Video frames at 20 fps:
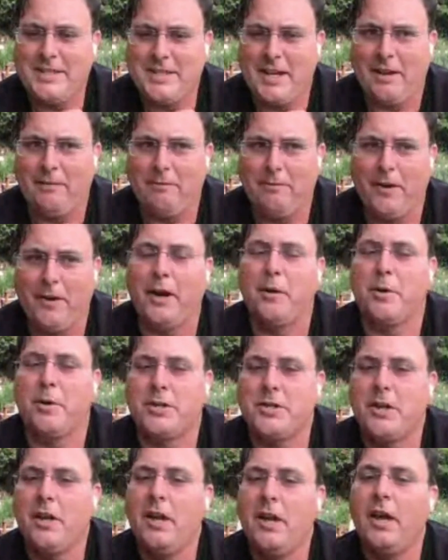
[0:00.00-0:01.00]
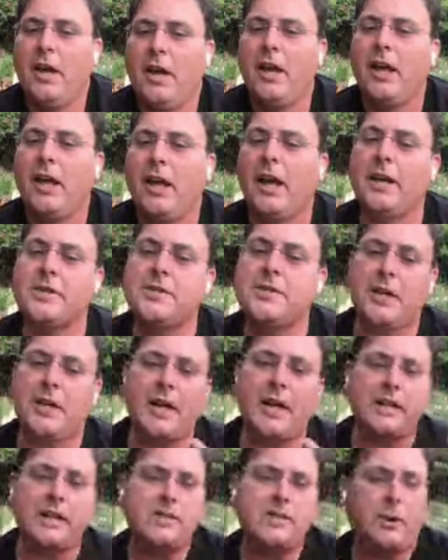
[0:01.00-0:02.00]
a very much, it's
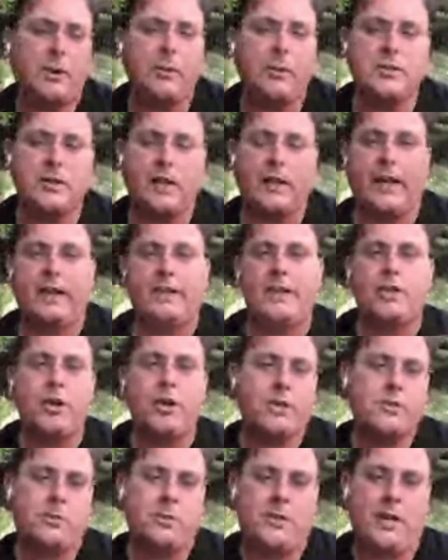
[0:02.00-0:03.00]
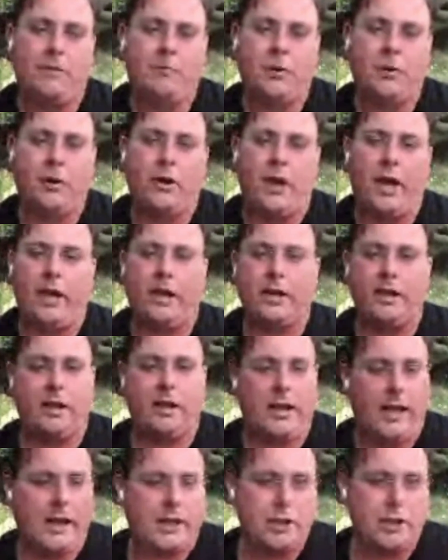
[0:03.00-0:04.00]
always like DTrace was never a
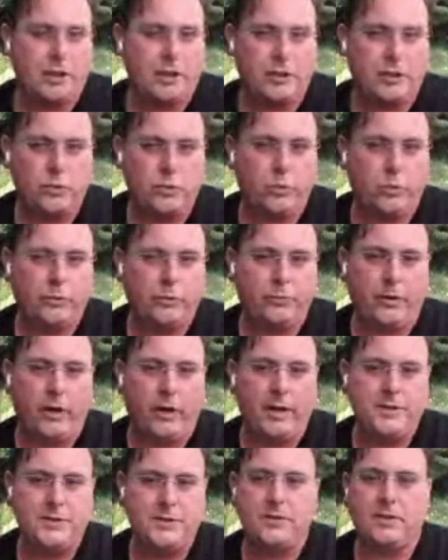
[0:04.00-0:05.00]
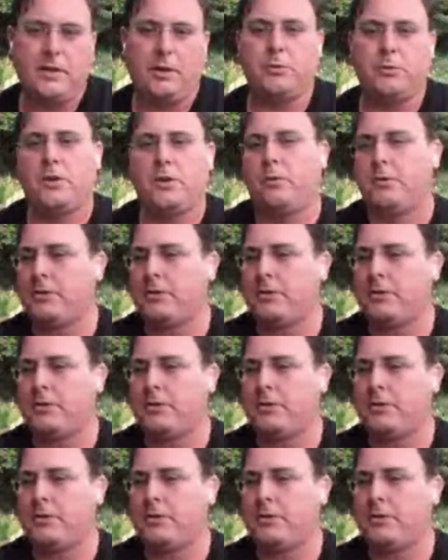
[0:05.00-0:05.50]
collection tool for us. It was always